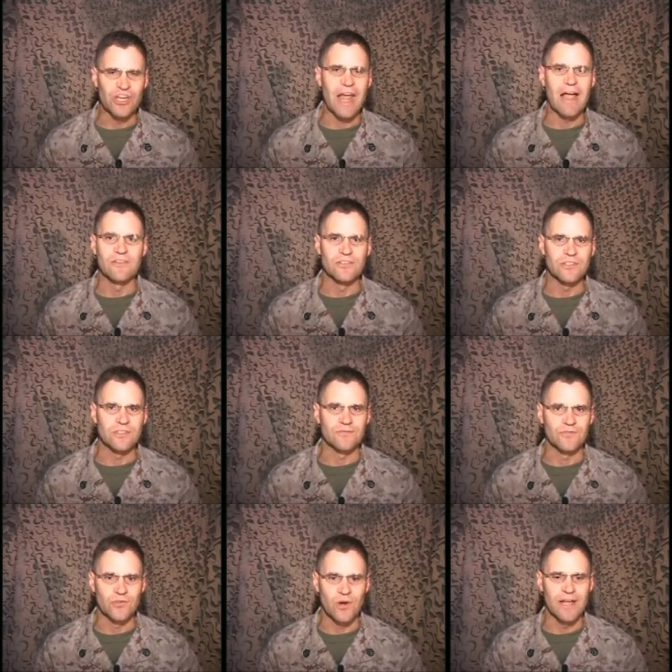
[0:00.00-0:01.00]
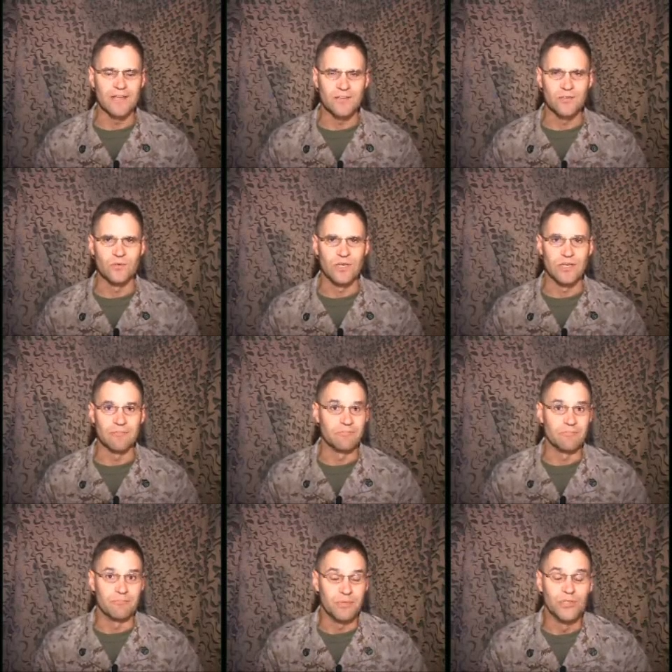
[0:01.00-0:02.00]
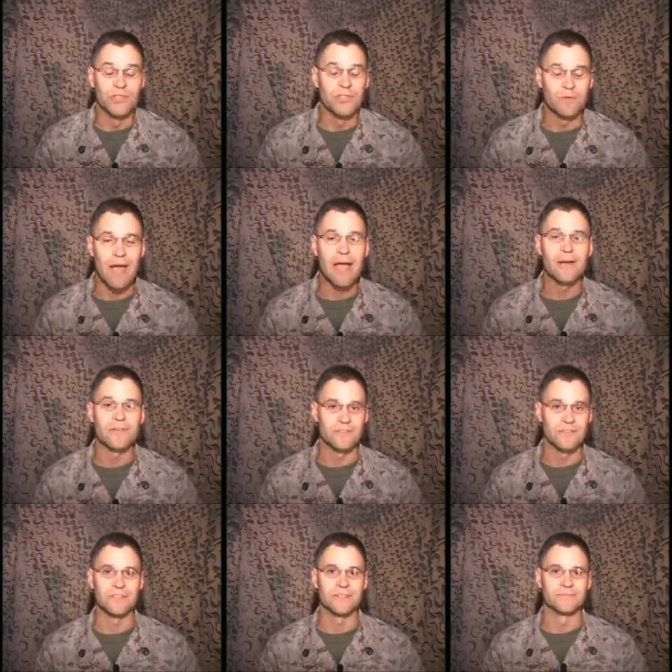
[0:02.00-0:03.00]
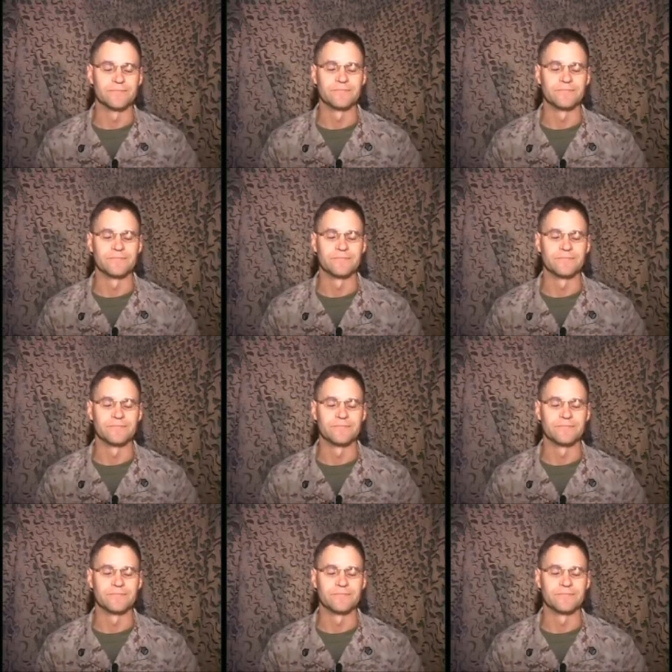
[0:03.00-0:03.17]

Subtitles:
challenges of trying to build a democracy.